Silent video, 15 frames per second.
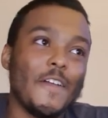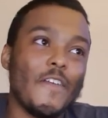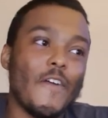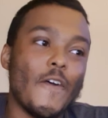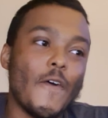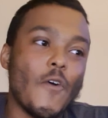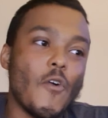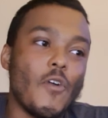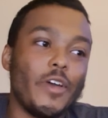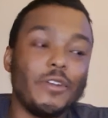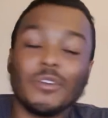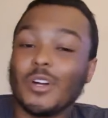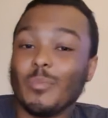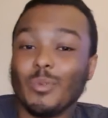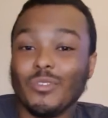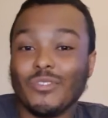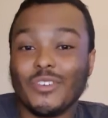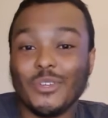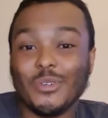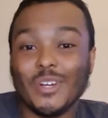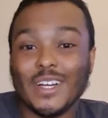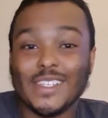and a couple of
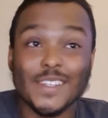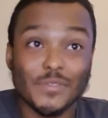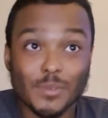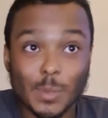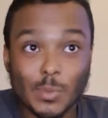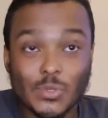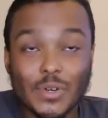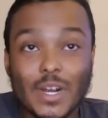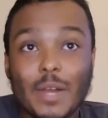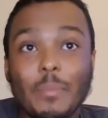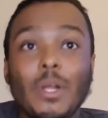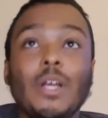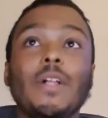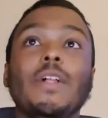you guys have subscribed,